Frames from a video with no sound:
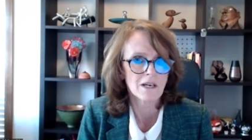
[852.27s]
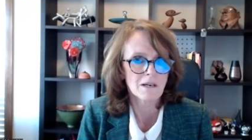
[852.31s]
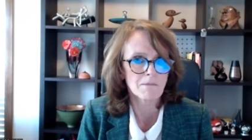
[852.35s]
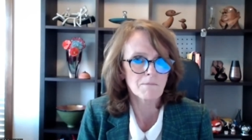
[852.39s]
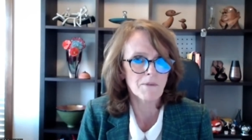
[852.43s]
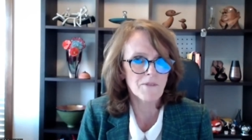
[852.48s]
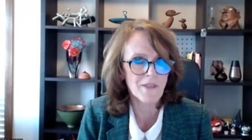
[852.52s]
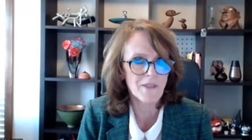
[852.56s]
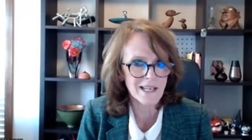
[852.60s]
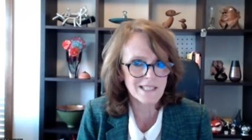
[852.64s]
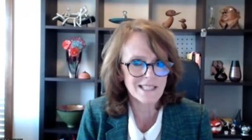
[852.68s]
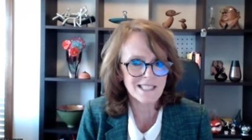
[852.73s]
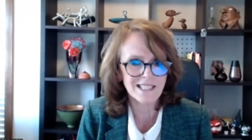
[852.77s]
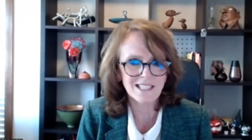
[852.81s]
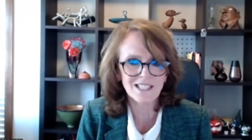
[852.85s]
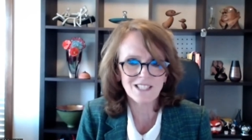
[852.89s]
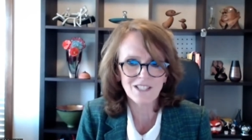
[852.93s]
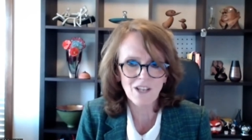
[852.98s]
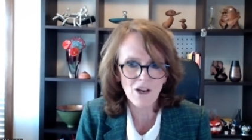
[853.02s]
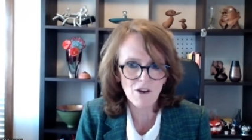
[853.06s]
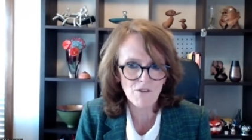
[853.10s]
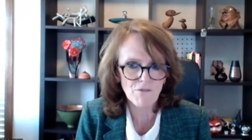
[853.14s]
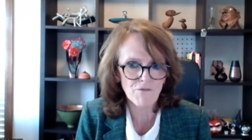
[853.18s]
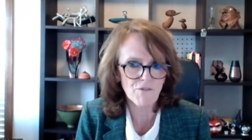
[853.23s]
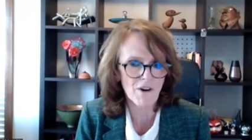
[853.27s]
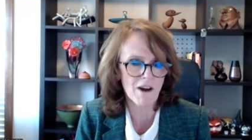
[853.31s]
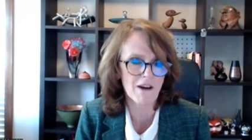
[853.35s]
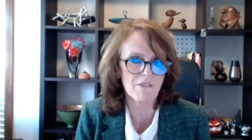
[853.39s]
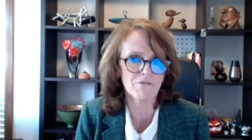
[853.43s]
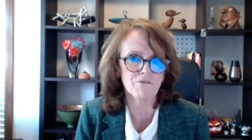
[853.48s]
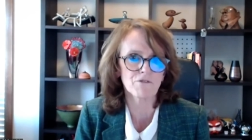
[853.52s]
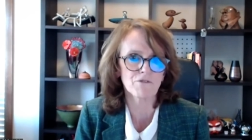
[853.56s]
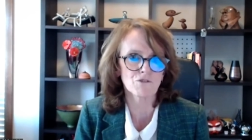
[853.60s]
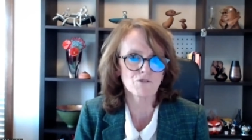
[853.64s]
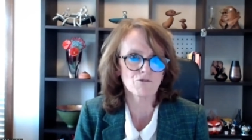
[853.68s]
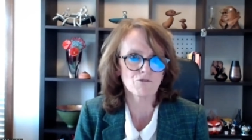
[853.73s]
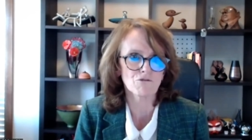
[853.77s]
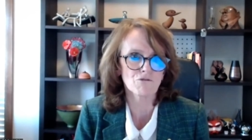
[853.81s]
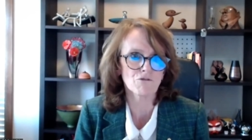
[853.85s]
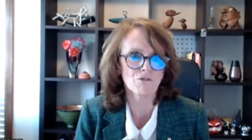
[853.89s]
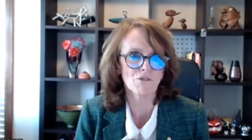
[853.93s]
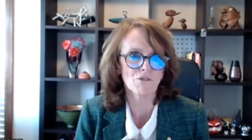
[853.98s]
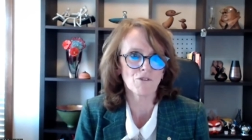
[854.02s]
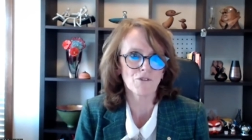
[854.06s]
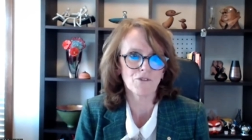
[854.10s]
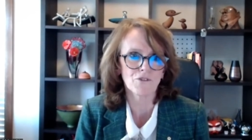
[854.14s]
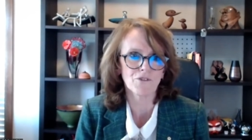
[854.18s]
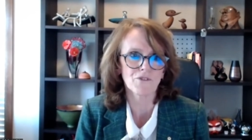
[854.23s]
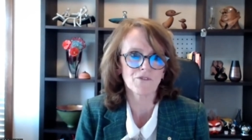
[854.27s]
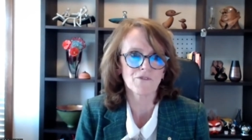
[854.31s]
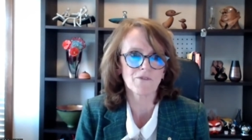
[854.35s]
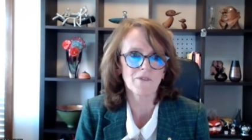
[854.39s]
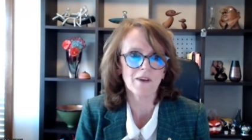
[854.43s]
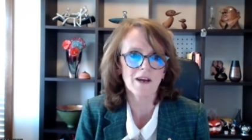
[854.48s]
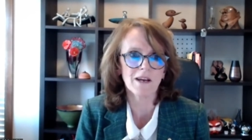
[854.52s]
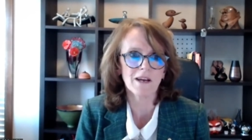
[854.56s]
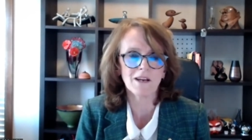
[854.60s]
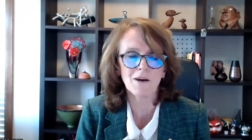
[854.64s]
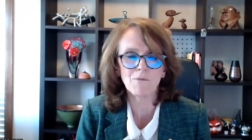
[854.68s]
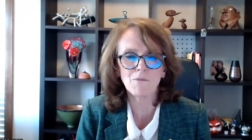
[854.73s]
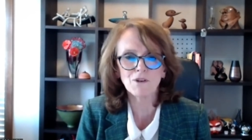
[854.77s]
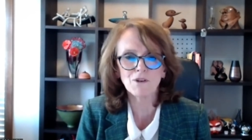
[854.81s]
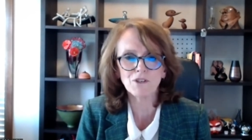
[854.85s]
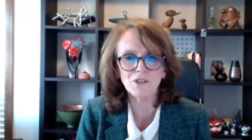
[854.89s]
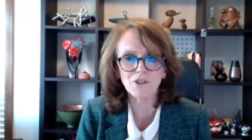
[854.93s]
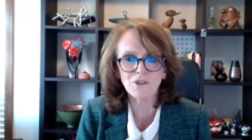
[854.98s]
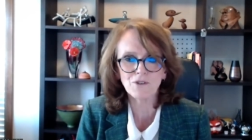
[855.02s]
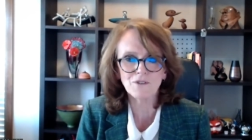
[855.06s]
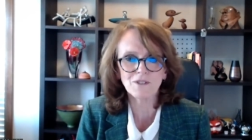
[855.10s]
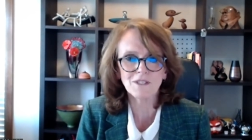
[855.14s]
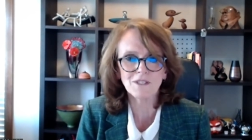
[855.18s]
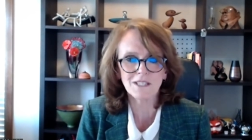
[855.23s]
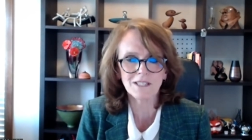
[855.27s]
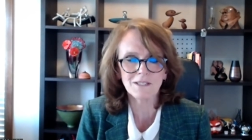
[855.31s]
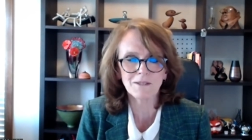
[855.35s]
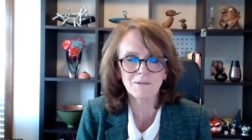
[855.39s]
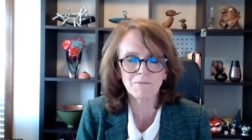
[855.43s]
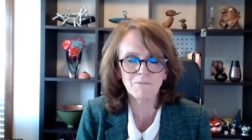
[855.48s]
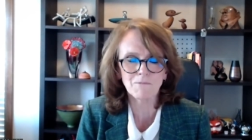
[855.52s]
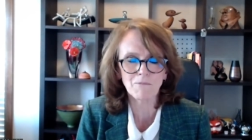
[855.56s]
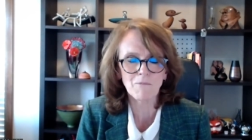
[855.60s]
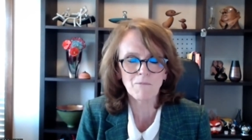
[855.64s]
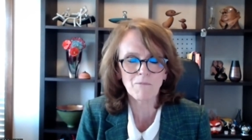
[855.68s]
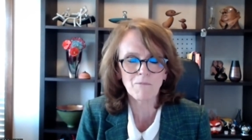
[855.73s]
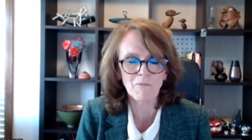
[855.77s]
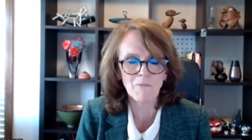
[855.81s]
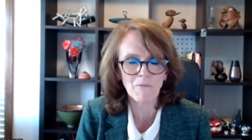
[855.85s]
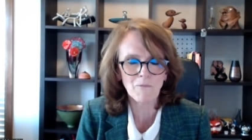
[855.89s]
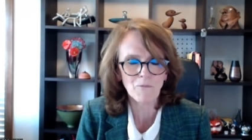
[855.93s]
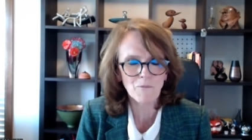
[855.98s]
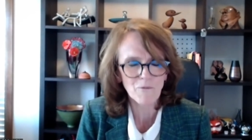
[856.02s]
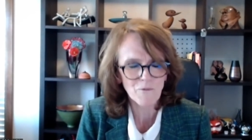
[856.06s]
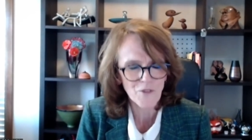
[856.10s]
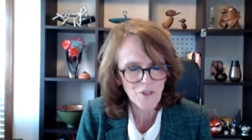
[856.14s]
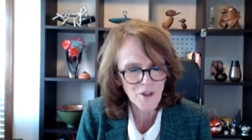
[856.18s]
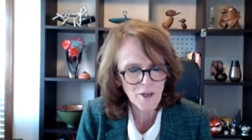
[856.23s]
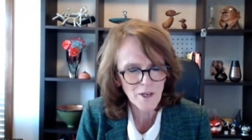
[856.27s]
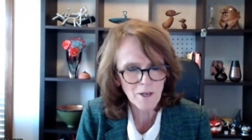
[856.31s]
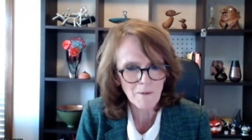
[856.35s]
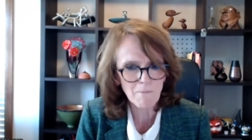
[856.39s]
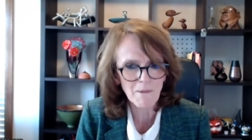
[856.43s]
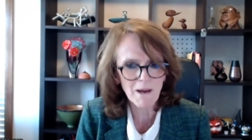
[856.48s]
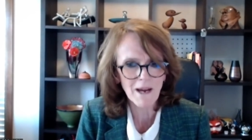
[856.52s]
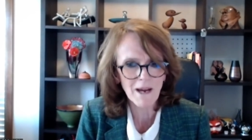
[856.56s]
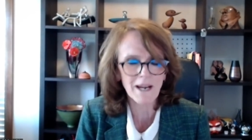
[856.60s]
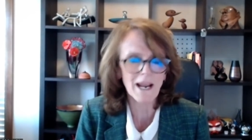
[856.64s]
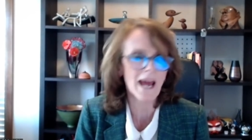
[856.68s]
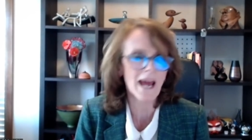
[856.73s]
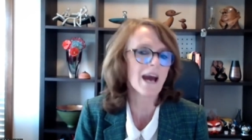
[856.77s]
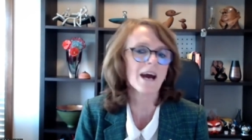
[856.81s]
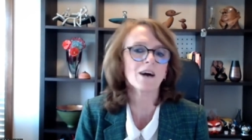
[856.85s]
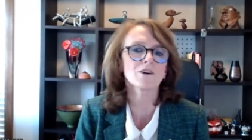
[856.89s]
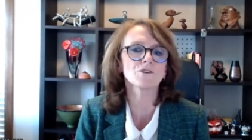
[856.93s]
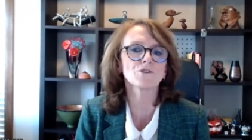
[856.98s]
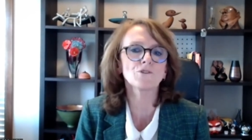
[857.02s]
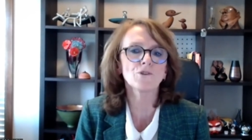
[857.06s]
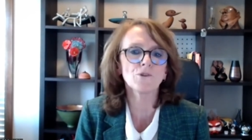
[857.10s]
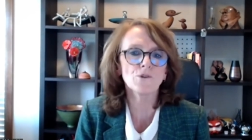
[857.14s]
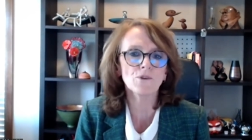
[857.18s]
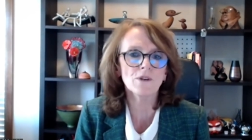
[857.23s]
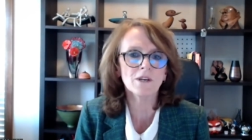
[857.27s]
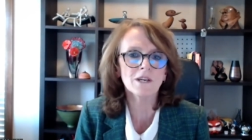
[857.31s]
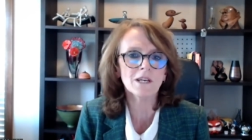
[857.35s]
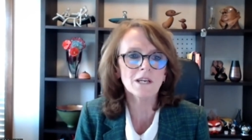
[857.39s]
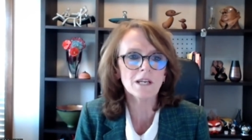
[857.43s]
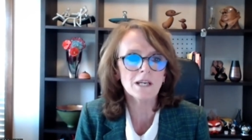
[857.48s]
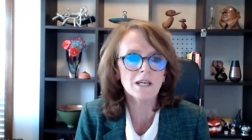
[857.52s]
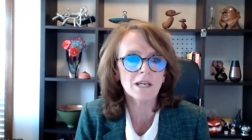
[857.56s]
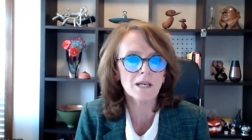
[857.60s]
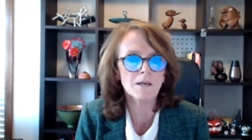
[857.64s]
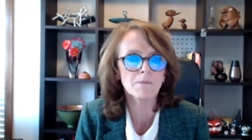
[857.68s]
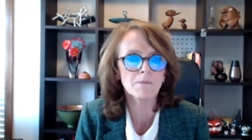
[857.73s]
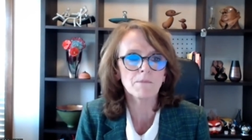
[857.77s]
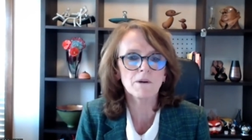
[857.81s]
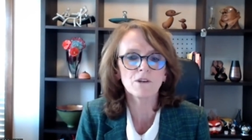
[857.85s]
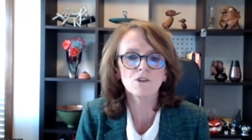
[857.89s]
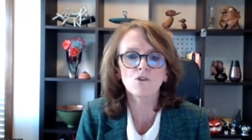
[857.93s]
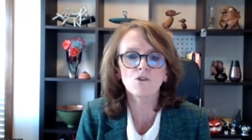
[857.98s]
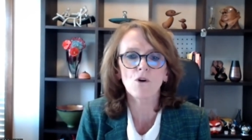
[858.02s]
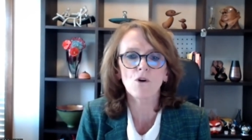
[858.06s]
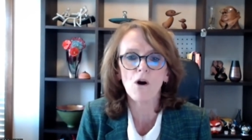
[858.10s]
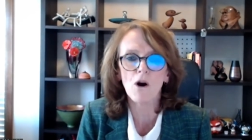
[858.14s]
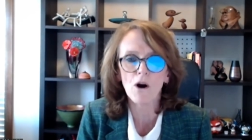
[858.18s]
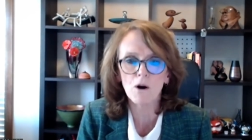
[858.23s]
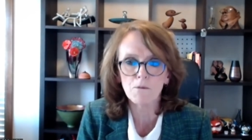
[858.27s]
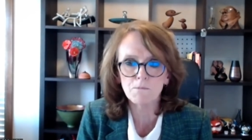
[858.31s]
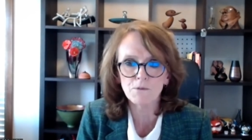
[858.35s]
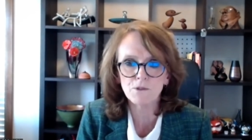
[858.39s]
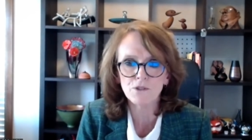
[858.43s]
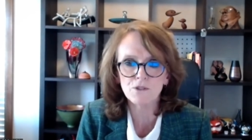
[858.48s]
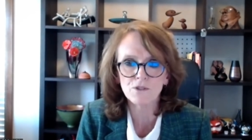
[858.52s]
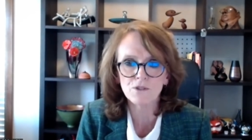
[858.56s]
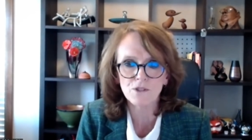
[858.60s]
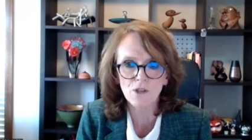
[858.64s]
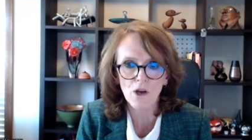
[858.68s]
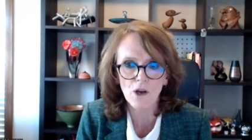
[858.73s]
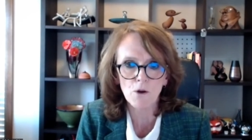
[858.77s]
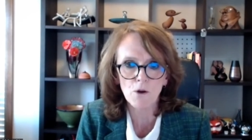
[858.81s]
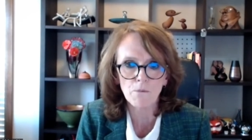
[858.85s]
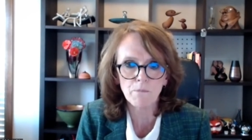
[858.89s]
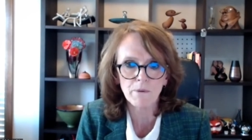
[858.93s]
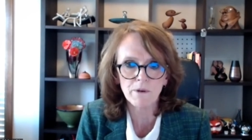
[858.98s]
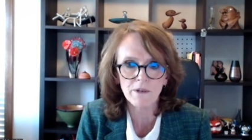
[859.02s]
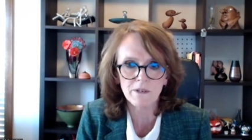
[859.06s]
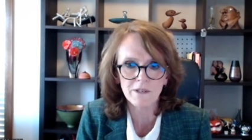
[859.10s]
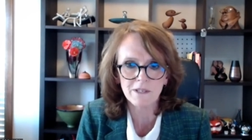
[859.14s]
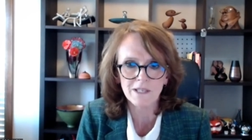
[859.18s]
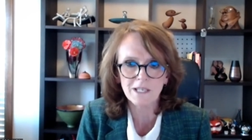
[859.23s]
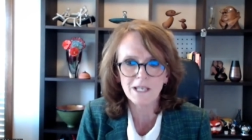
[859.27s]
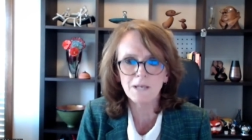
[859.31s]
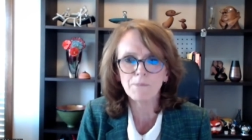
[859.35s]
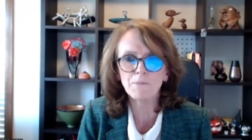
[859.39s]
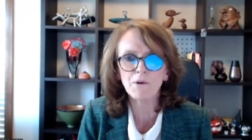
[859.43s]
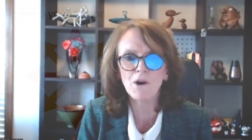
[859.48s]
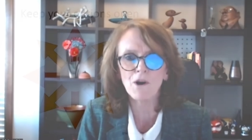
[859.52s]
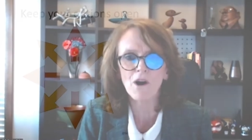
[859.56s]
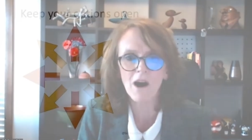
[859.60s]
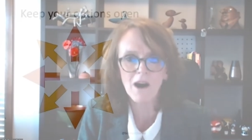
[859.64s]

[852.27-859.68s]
But that's so far from the truth. And I want you to think about how you can keep your options open, keep your